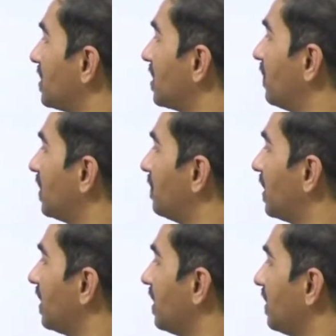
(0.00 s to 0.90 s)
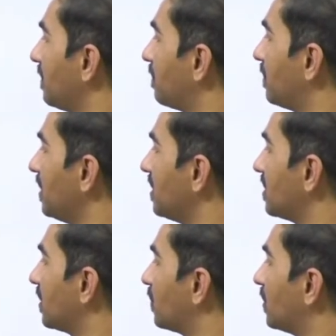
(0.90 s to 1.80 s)
is given by P is
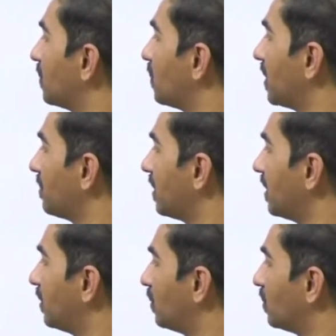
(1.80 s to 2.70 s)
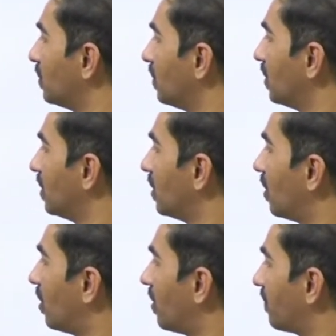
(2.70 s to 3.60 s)
equal to 1 by 2
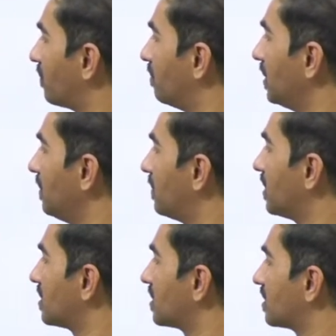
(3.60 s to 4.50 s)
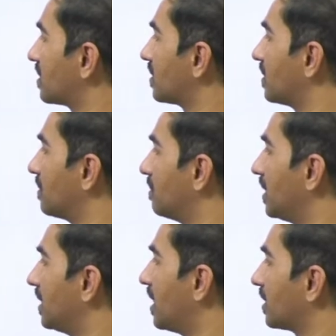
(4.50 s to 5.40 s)
of B plus
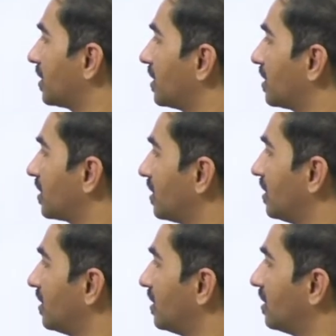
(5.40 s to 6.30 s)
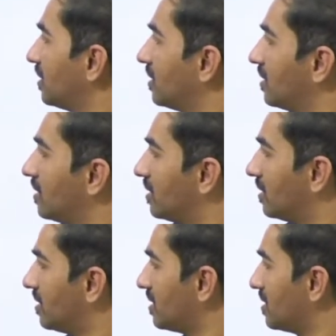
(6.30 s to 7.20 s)
B dash.
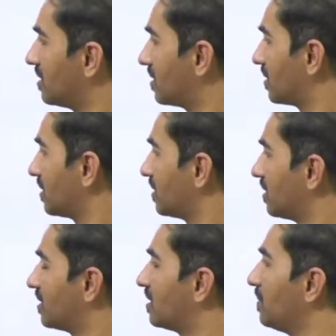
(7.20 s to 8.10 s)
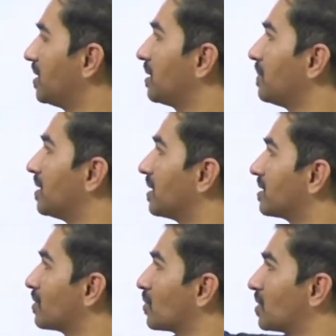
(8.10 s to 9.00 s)
This is symmetric
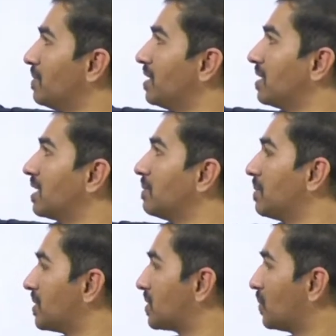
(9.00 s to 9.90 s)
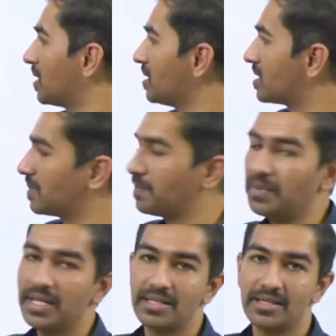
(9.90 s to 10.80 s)
matrix. So symmetric, remember students,
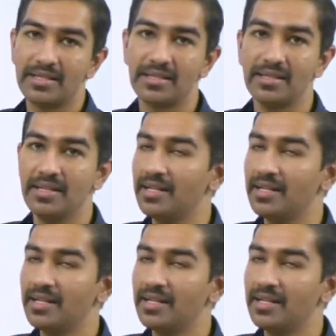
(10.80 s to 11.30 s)
plus.